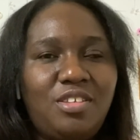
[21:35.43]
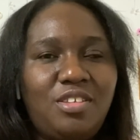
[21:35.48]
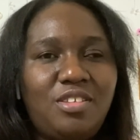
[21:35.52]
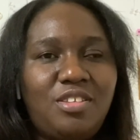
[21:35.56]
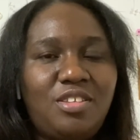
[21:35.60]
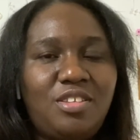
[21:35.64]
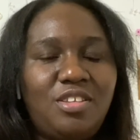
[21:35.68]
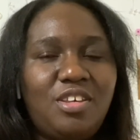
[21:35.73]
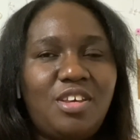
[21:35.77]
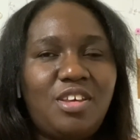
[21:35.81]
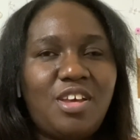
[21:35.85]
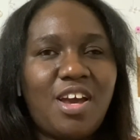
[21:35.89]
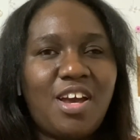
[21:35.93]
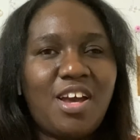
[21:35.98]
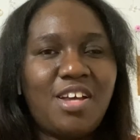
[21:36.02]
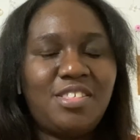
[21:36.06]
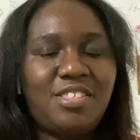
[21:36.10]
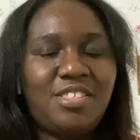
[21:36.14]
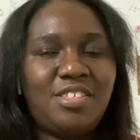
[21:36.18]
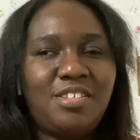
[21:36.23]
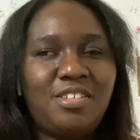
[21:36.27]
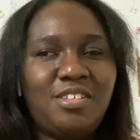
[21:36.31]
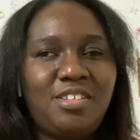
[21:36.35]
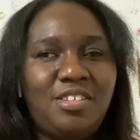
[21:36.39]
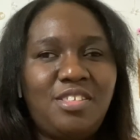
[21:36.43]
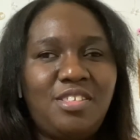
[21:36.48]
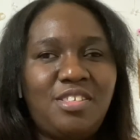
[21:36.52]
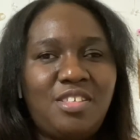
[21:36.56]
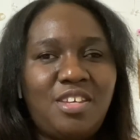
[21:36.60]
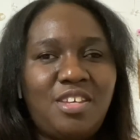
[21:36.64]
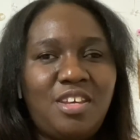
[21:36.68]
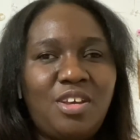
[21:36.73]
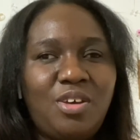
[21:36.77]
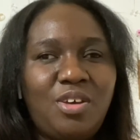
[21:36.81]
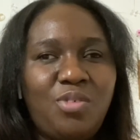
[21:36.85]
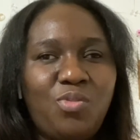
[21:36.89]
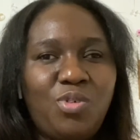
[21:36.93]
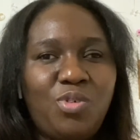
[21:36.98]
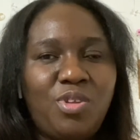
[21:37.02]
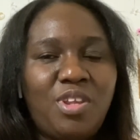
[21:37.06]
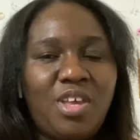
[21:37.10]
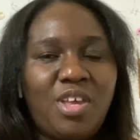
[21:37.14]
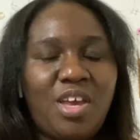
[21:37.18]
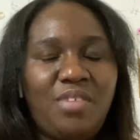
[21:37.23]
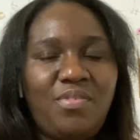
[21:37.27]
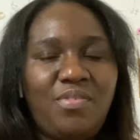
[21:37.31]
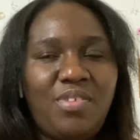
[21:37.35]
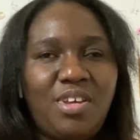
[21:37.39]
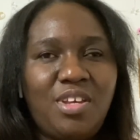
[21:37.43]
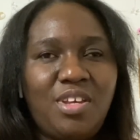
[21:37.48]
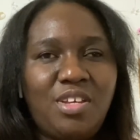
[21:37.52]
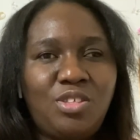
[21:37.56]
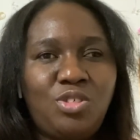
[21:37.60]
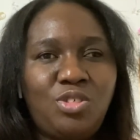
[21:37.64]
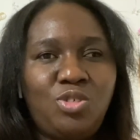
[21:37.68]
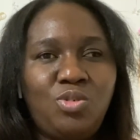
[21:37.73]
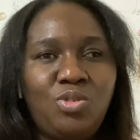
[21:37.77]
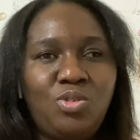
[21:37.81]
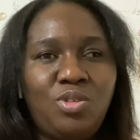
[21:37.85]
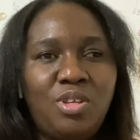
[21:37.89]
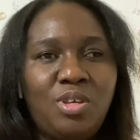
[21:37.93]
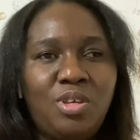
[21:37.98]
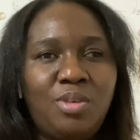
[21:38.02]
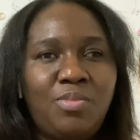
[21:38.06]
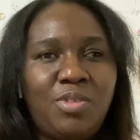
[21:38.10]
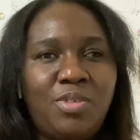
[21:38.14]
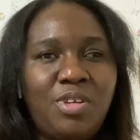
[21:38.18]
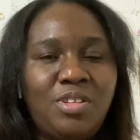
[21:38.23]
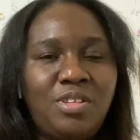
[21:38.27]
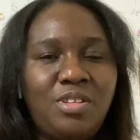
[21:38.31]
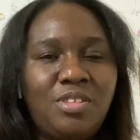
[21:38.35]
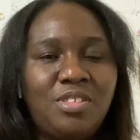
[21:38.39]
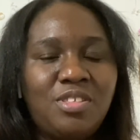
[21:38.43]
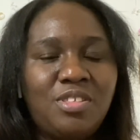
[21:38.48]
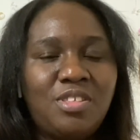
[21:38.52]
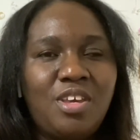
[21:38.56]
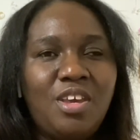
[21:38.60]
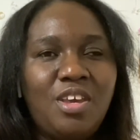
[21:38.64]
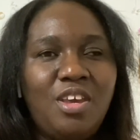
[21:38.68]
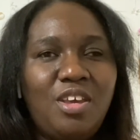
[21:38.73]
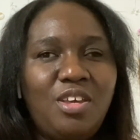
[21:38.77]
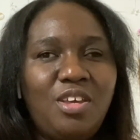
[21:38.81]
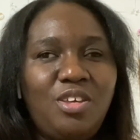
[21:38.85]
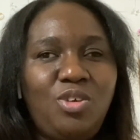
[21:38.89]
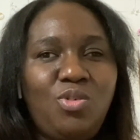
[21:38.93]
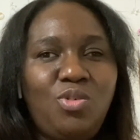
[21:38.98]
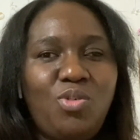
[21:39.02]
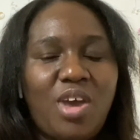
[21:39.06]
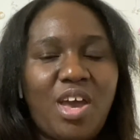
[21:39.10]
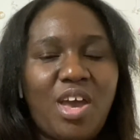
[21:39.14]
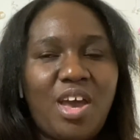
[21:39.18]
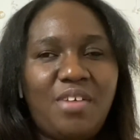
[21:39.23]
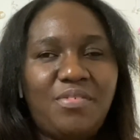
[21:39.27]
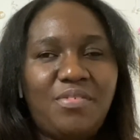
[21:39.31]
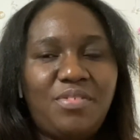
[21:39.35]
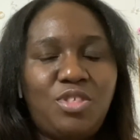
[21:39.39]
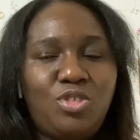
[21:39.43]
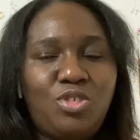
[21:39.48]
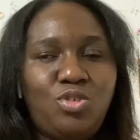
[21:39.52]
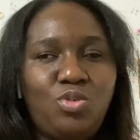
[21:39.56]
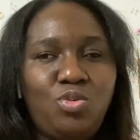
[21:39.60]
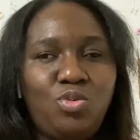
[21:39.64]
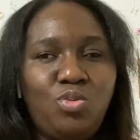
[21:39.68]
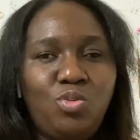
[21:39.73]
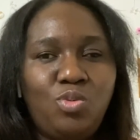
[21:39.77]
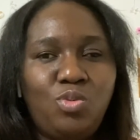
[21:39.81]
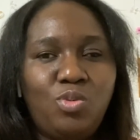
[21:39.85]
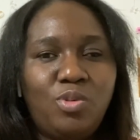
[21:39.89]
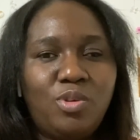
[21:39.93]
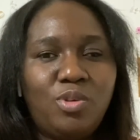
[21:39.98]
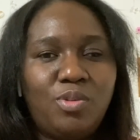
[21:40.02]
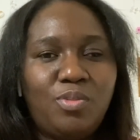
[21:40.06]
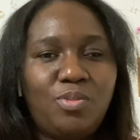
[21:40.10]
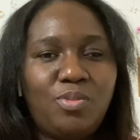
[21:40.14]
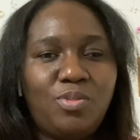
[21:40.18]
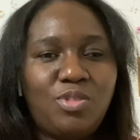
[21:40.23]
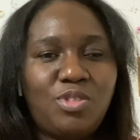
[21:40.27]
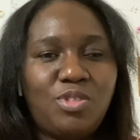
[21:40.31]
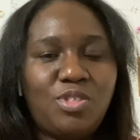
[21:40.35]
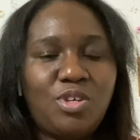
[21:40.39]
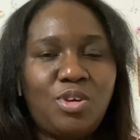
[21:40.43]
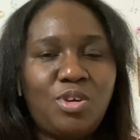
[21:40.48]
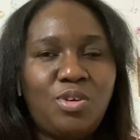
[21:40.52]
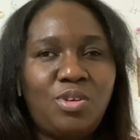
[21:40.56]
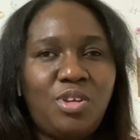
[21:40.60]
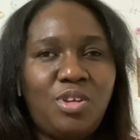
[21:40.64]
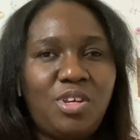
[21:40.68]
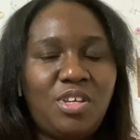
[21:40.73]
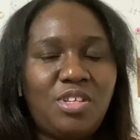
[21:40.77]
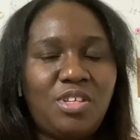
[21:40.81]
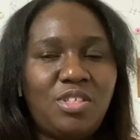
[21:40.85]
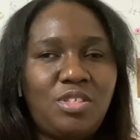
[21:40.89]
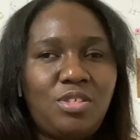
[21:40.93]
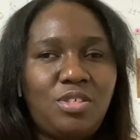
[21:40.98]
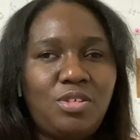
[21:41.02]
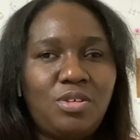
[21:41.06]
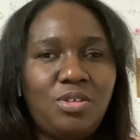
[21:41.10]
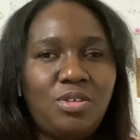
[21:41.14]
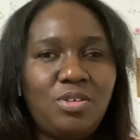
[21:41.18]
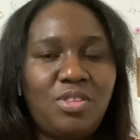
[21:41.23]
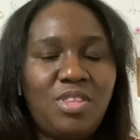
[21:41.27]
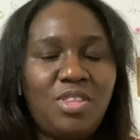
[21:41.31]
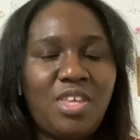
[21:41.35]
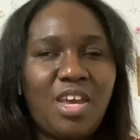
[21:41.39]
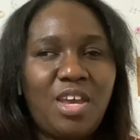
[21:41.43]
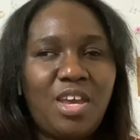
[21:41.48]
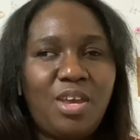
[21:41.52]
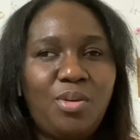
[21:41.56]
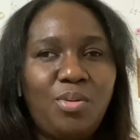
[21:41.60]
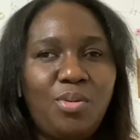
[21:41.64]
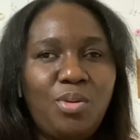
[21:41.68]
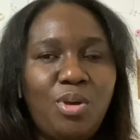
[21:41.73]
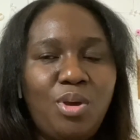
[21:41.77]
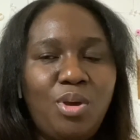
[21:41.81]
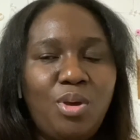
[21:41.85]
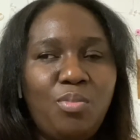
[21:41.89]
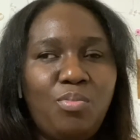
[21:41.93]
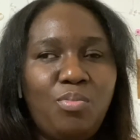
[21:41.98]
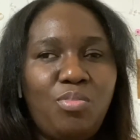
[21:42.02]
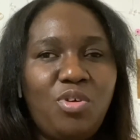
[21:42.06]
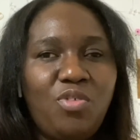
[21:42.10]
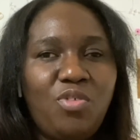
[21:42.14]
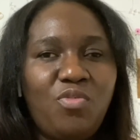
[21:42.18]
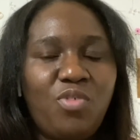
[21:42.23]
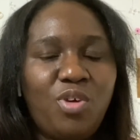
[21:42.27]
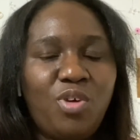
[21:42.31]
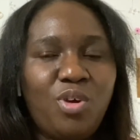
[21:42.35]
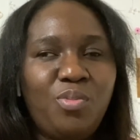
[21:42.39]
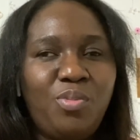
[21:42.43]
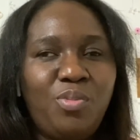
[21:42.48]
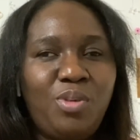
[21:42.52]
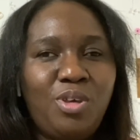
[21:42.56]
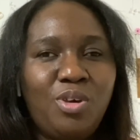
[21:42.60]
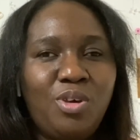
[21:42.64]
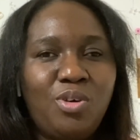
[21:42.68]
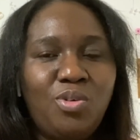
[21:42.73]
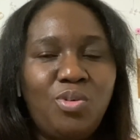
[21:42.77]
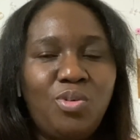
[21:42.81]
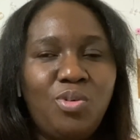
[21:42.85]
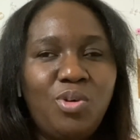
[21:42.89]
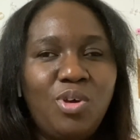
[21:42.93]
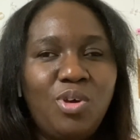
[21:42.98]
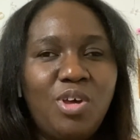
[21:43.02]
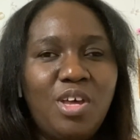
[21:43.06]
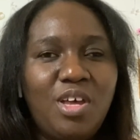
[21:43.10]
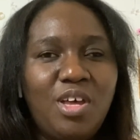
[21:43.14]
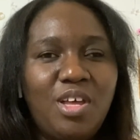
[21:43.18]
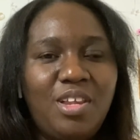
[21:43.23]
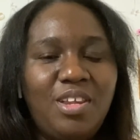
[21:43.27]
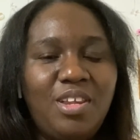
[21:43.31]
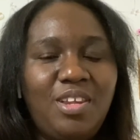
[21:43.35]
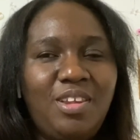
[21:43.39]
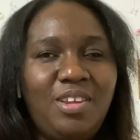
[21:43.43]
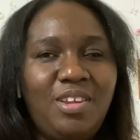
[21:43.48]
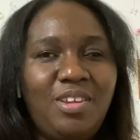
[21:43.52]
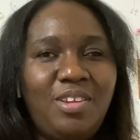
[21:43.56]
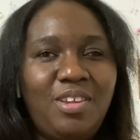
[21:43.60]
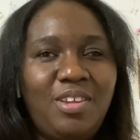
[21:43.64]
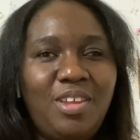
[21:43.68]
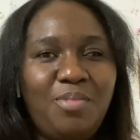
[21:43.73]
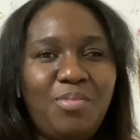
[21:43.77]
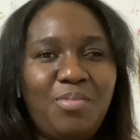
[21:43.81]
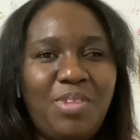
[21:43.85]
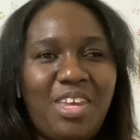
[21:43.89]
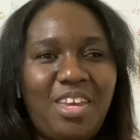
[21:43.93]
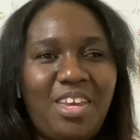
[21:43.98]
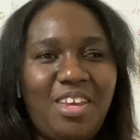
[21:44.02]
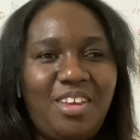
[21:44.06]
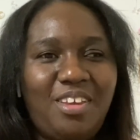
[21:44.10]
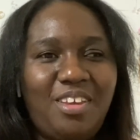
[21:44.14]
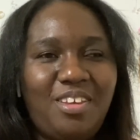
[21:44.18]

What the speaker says: constantly said, when life hands you lemon, you have to turn it into that proverbial lemonade.